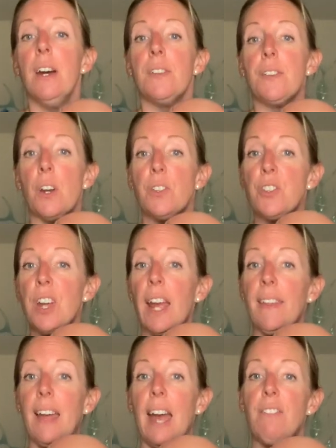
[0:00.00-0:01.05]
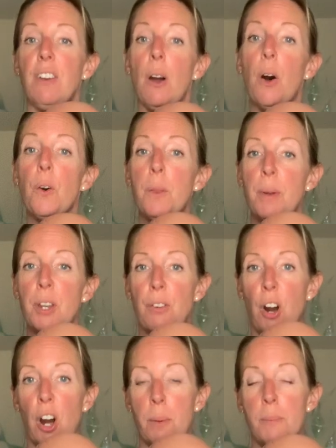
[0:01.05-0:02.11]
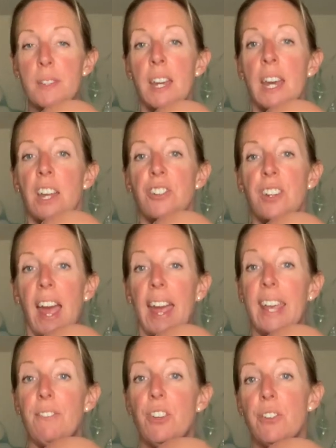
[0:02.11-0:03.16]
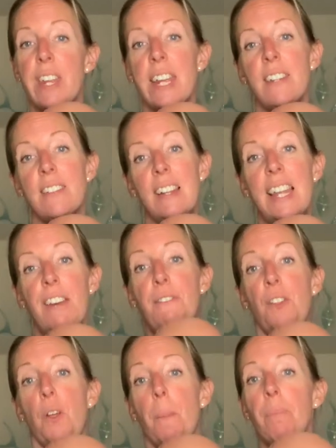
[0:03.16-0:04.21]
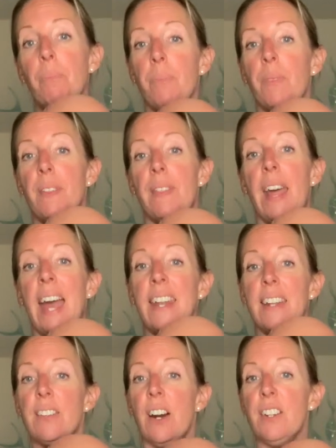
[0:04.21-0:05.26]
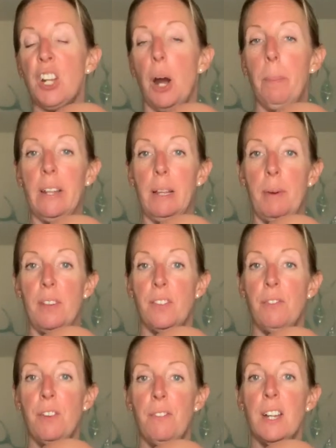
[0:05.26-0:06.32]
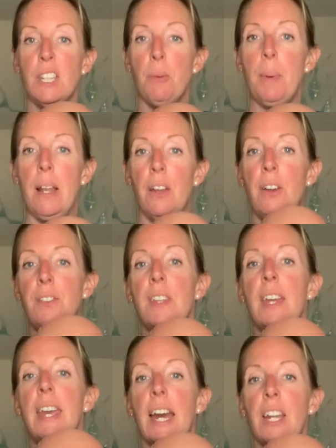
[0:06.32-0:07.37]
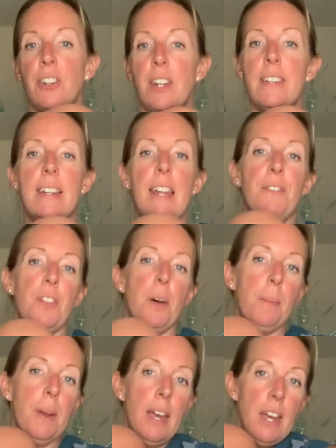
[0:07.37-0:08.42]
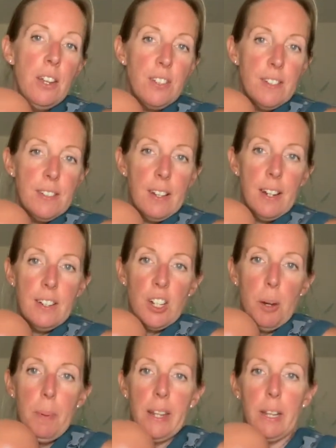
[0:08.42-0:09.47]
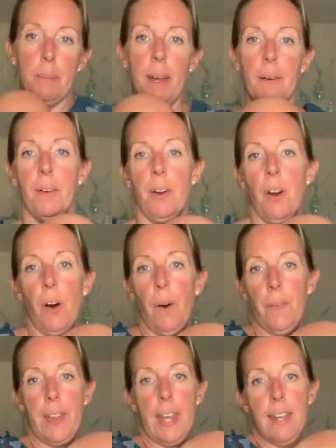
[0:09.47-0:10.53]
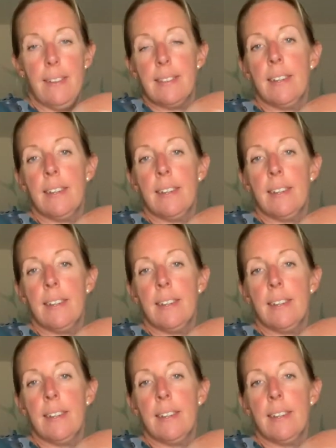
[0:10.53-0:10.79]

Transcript: So to check that, if you hold them in your arms, check. If you need to lift them, then tighten it up a little bit. So if you feel they're a bit loose and you need to lift them, just tighten up a little bit on these.